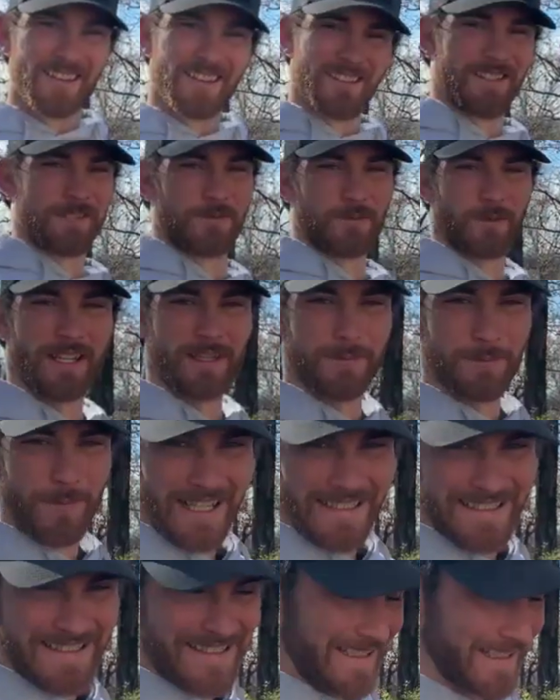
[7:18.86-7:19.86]
right, guys, well, that's
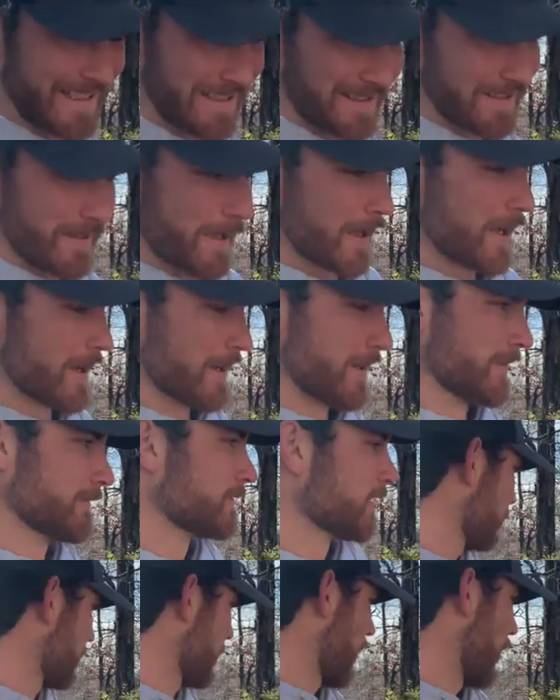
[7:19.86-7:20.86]
my tent. I
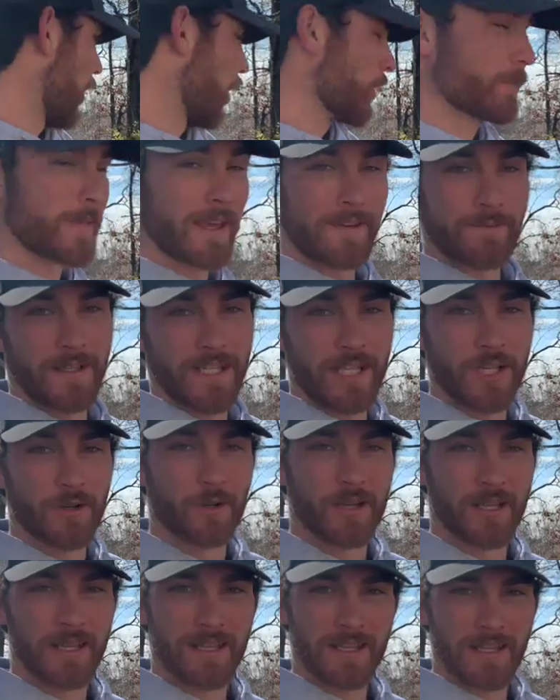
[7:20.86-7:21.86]
hope that
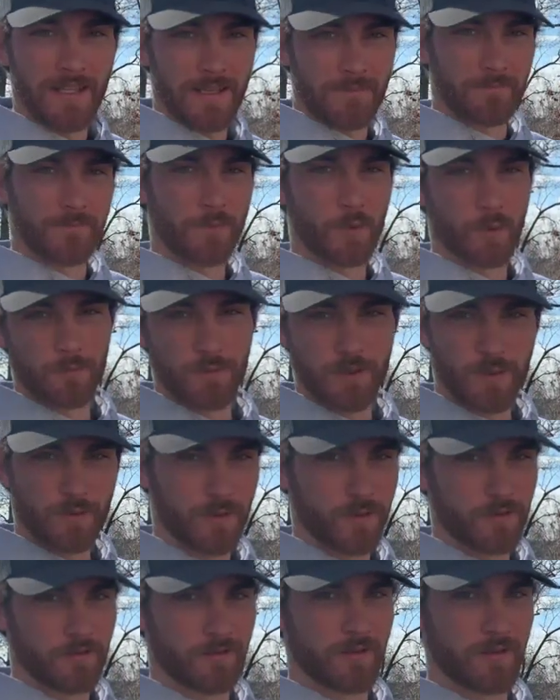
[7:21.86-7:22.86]
video informed you
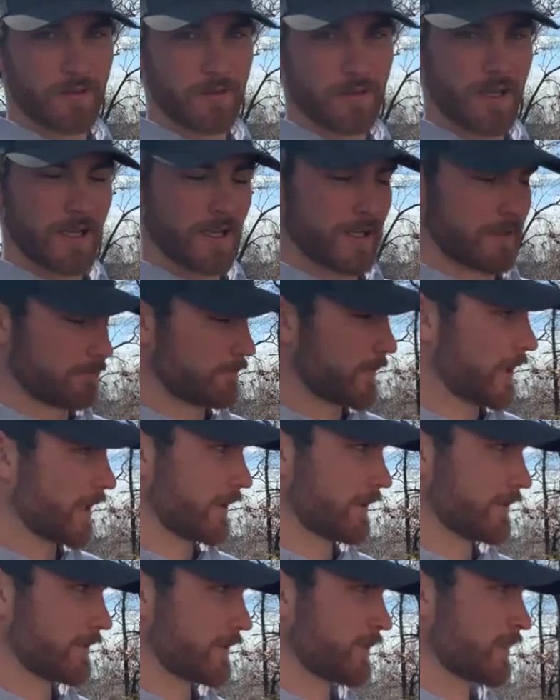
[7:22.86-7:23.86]
on
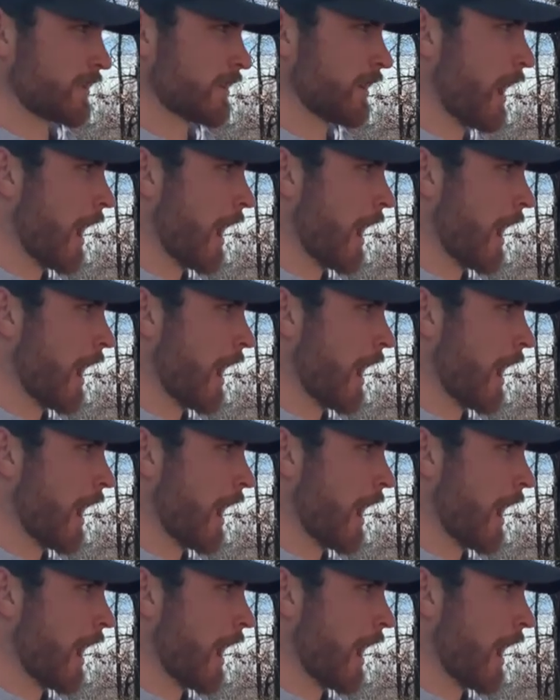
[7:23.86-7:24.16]
making a decision.